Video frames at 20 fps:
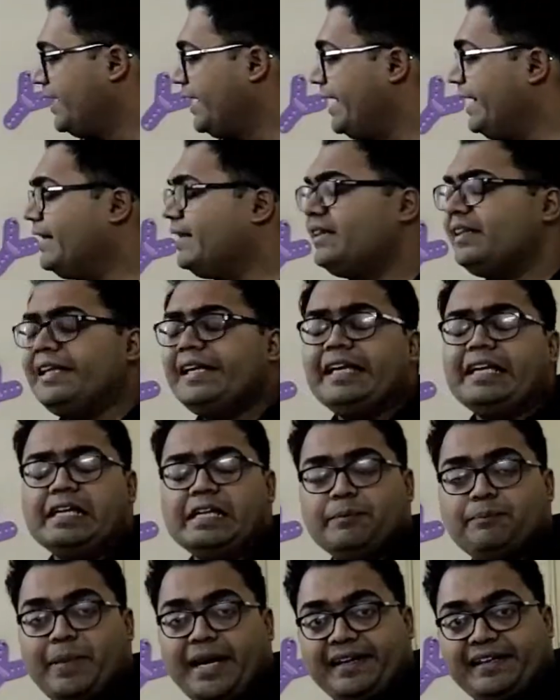in the
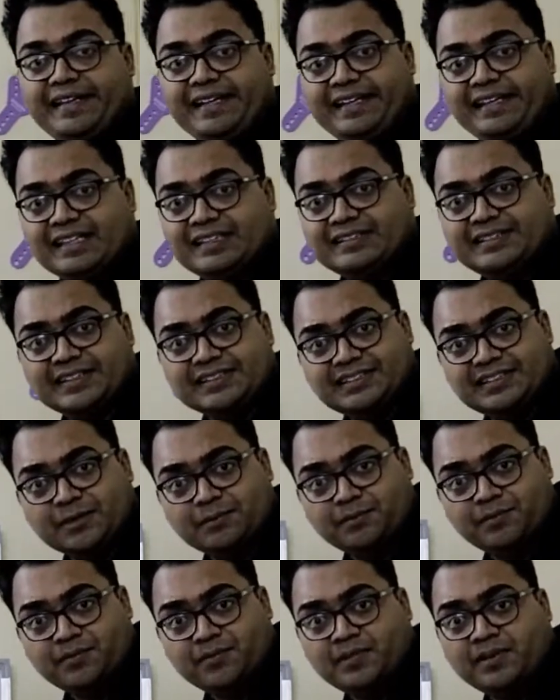bacterial
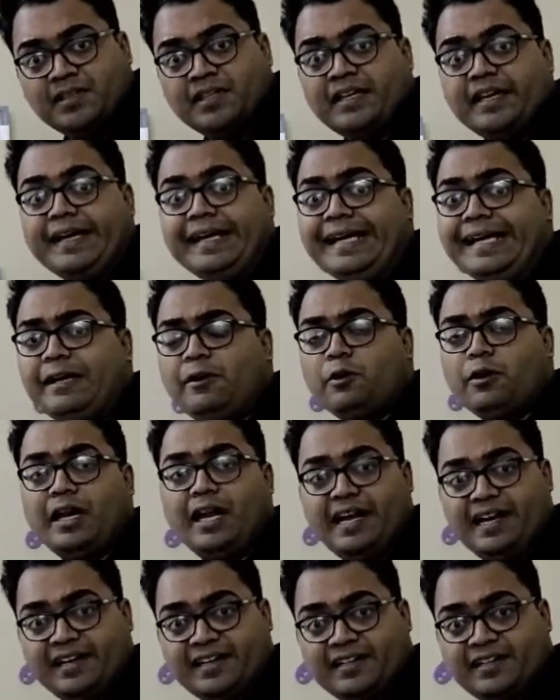system, E.
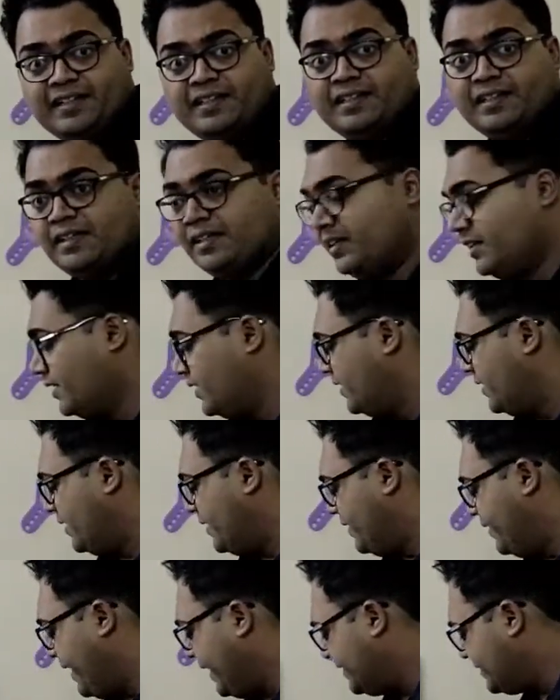coli,
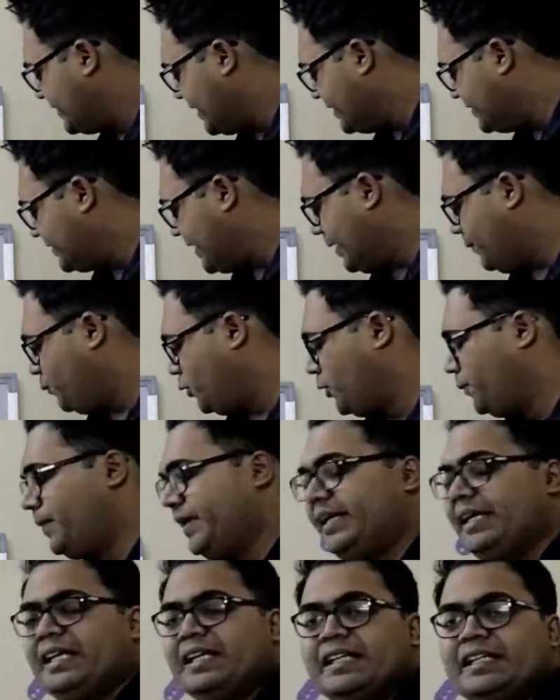next enzyme would
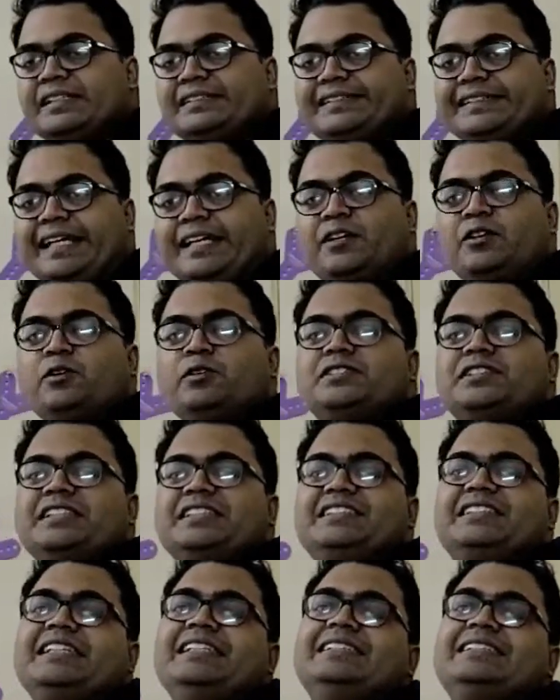be
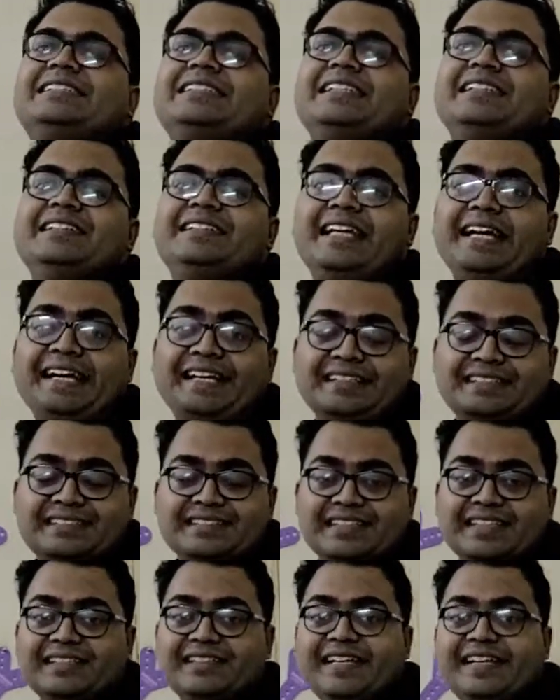selenocysteine synthase.
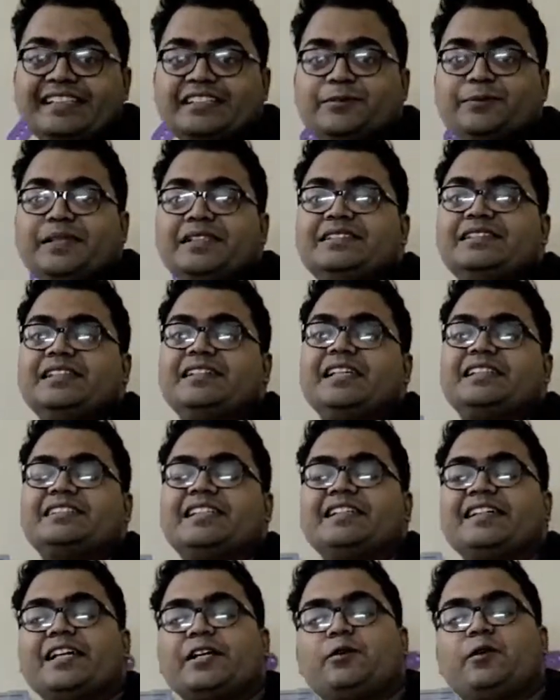Synthase means it
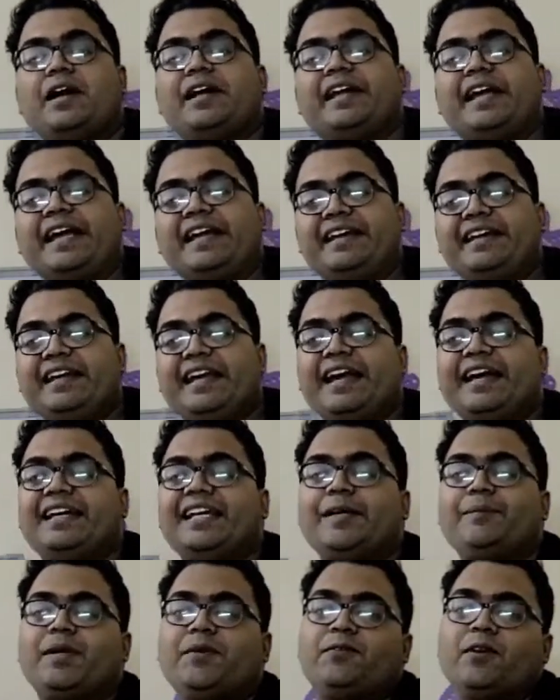doesn't require any
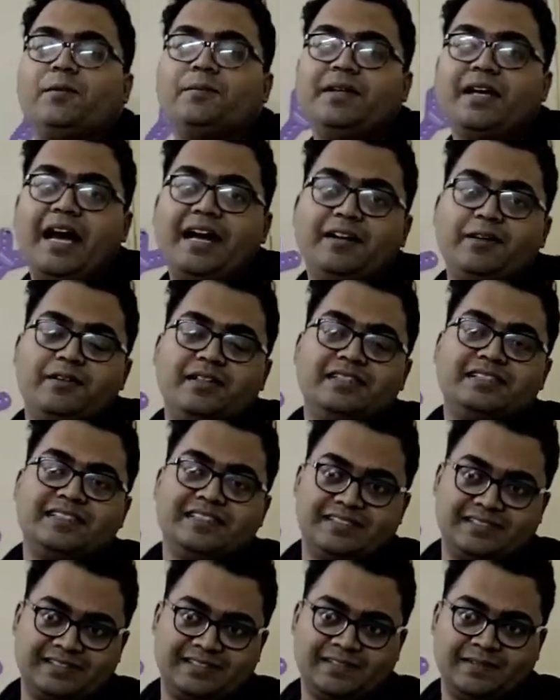ATP from the
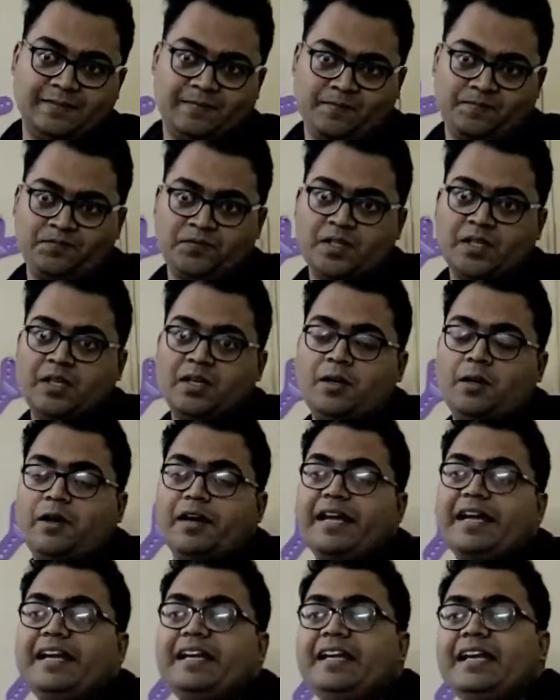hydrolysis
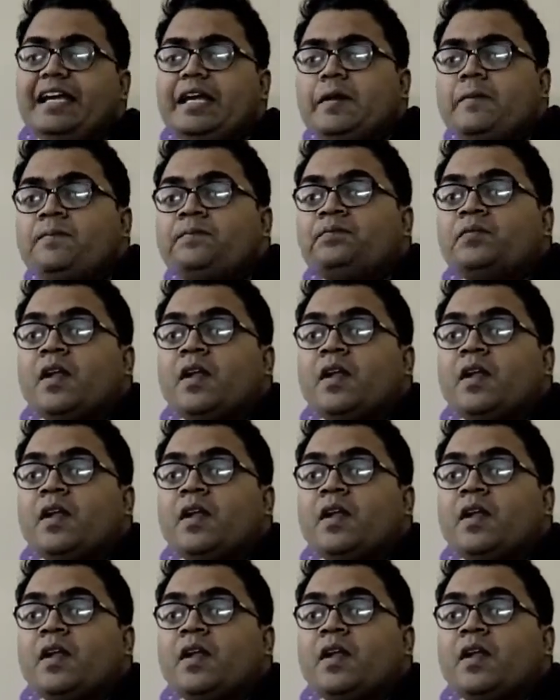or any